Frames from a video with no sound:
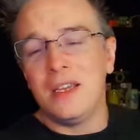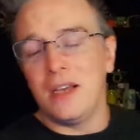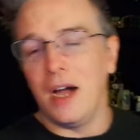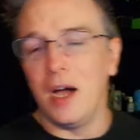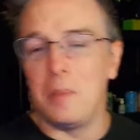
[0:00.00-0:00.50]

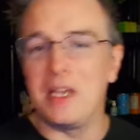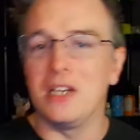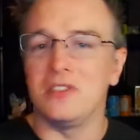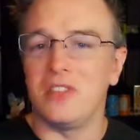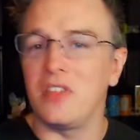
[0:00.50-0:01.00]
uh,
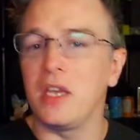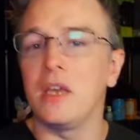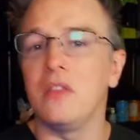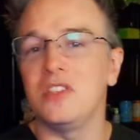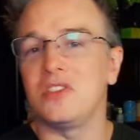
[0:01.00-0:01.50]
because they
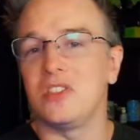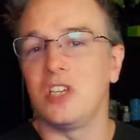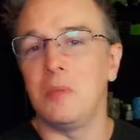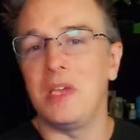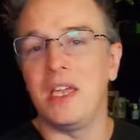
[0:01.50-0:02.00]
think this is
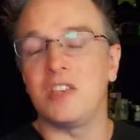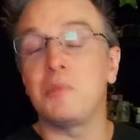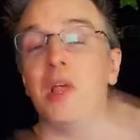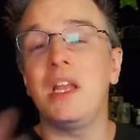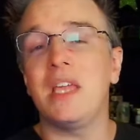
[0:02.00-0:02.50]
going to be
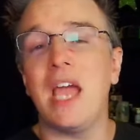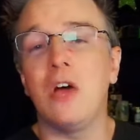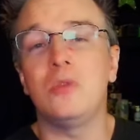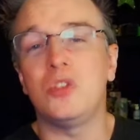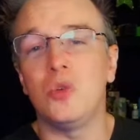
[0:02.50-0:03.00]
explaining
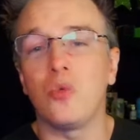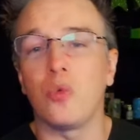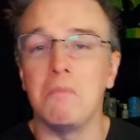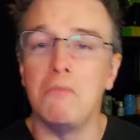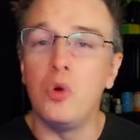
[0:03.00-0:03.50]
how to
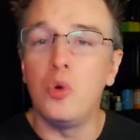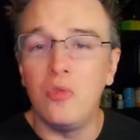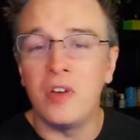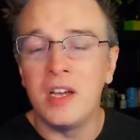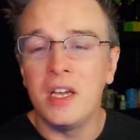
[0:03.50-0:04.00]

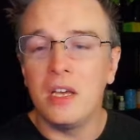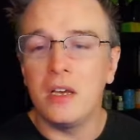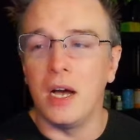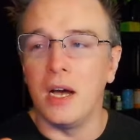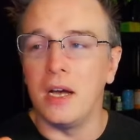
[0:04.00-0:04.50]
remove
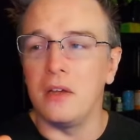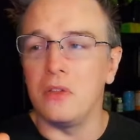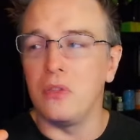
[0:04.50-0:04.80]
uh,